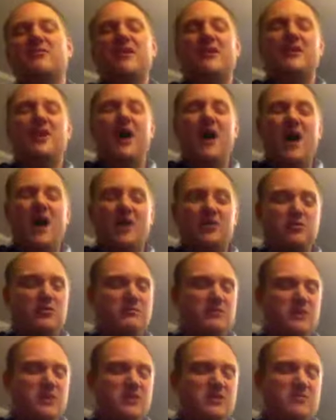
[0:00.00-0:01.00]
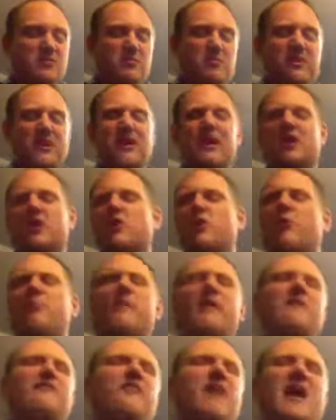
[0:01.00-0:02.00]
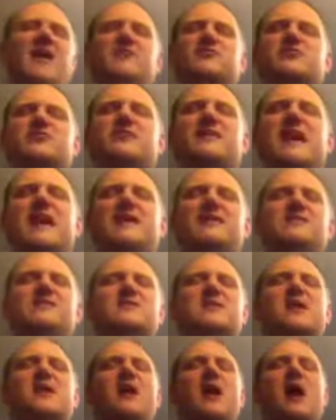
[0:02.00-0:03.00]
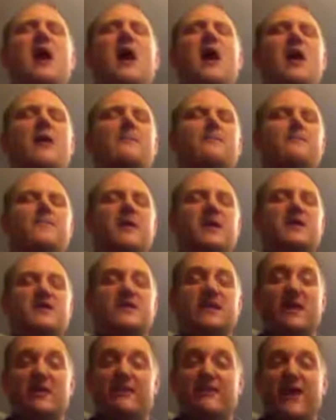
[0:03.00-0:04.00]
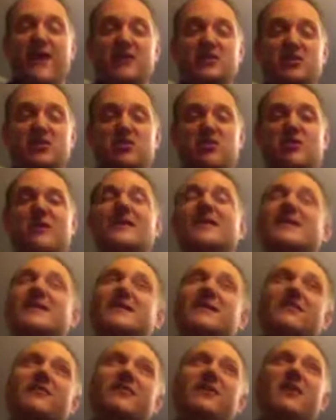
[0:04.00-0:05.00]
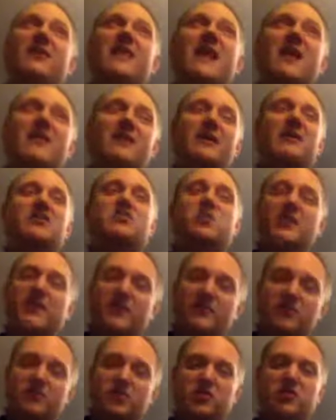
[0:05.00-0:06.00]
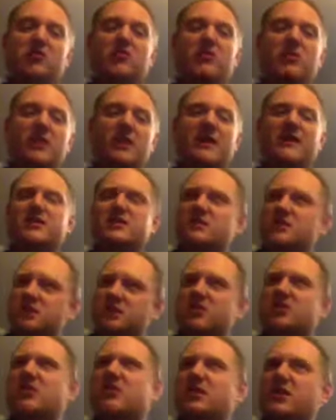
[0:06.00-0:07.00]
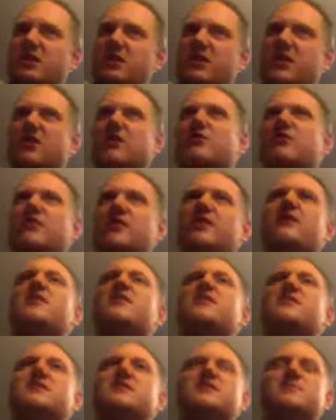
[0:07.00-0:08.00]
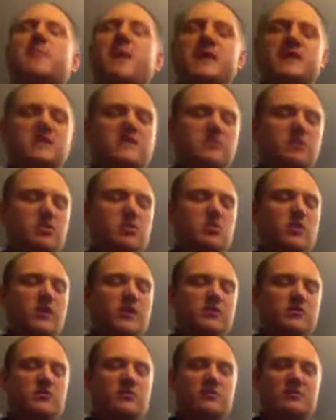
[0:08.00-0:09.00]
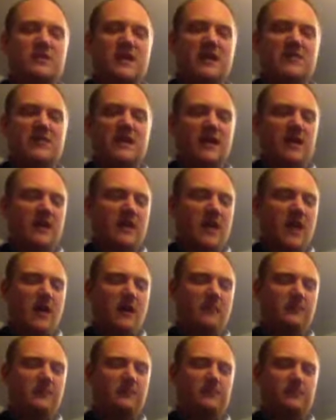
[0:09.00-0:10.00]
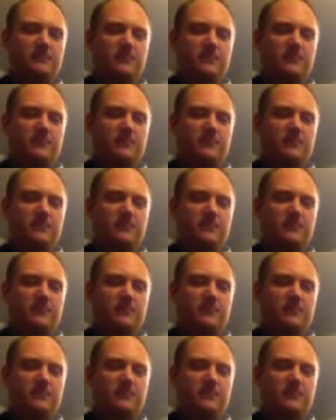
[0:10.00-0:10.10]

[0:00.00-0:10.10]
around 100 beats per minute and go up by 5s or 10s and see how fast you can do it. Allow each one to have 2 clicks just so that you hear the space in between, so it'll sound like it'll